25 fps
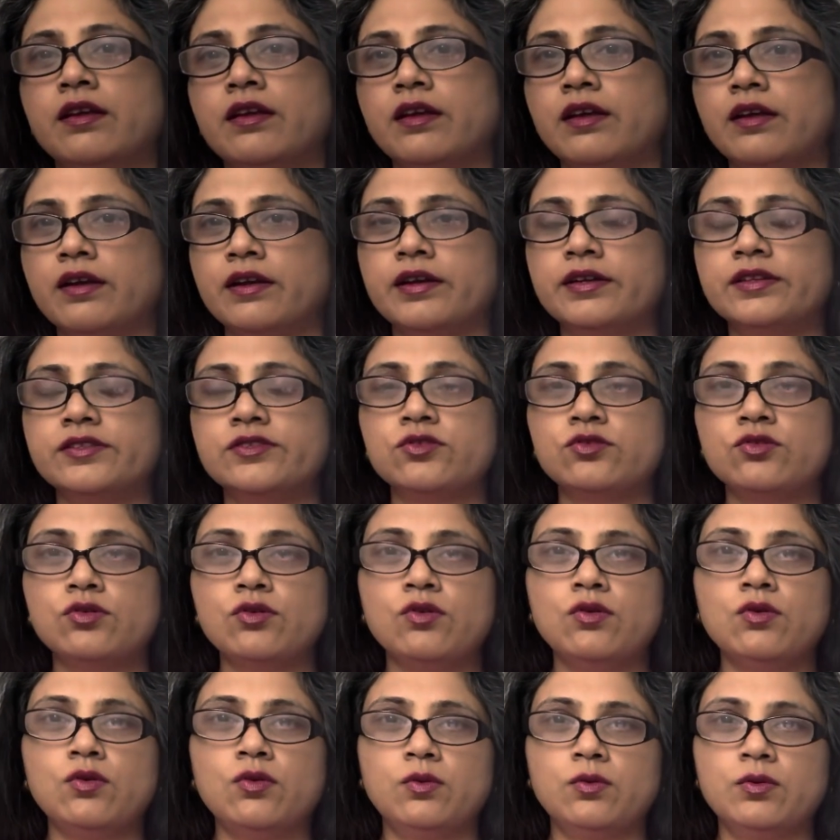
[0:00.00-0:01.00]
and
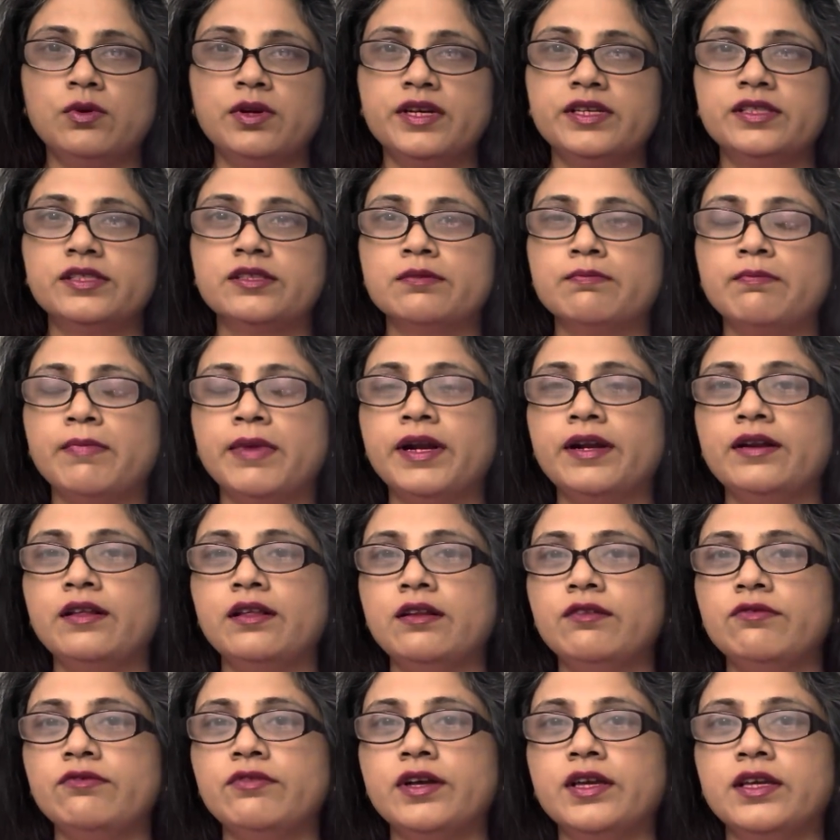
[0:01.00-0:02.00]
so it's better
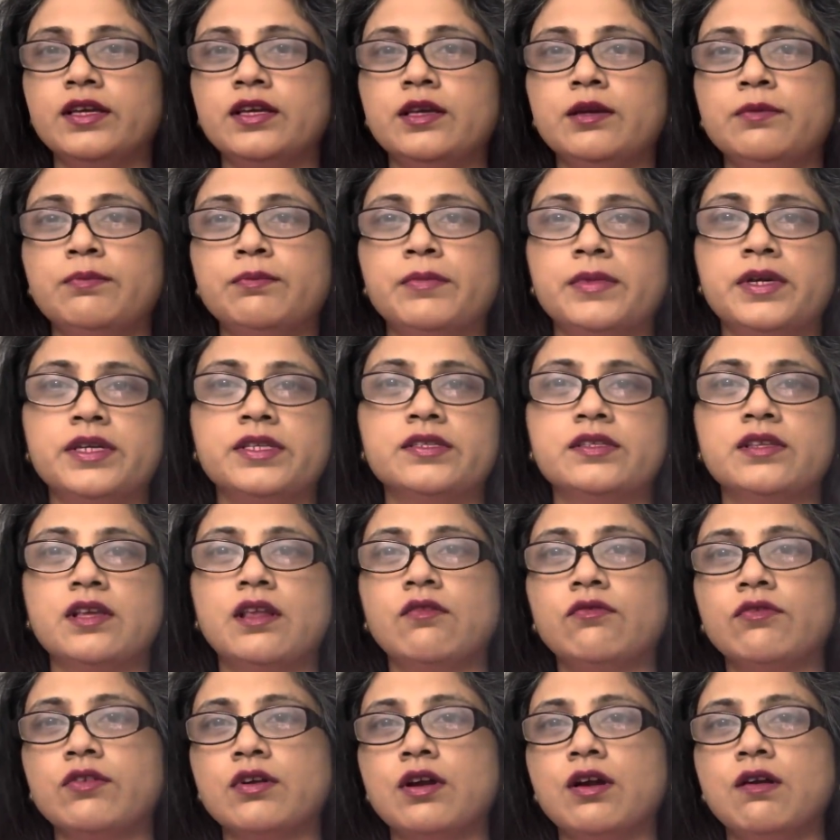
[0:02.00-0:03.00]
if I keep
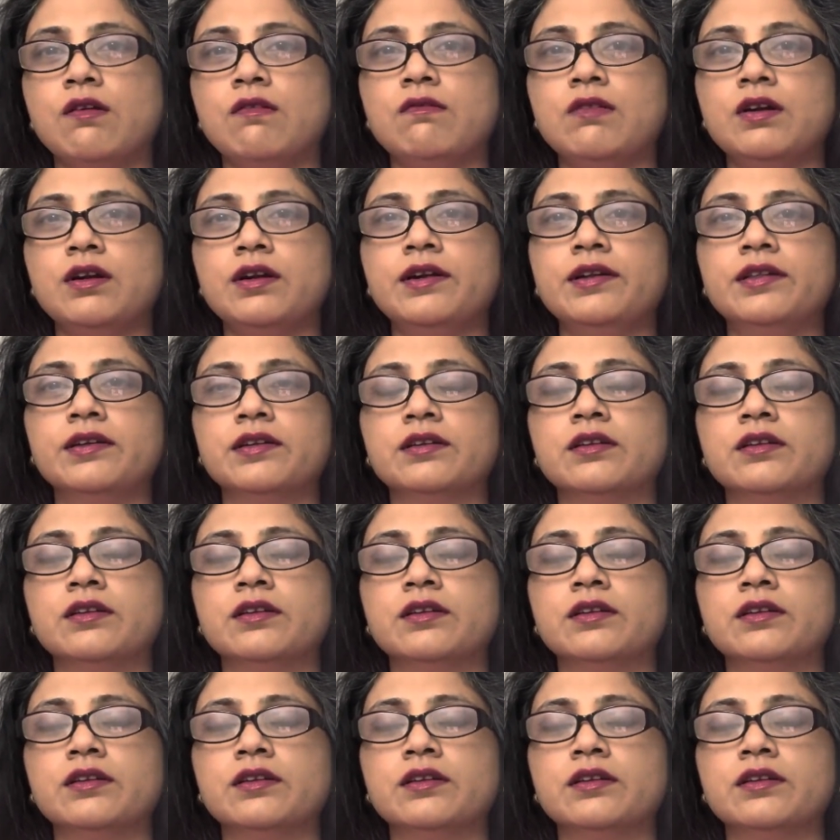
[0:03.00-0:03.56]
myself covered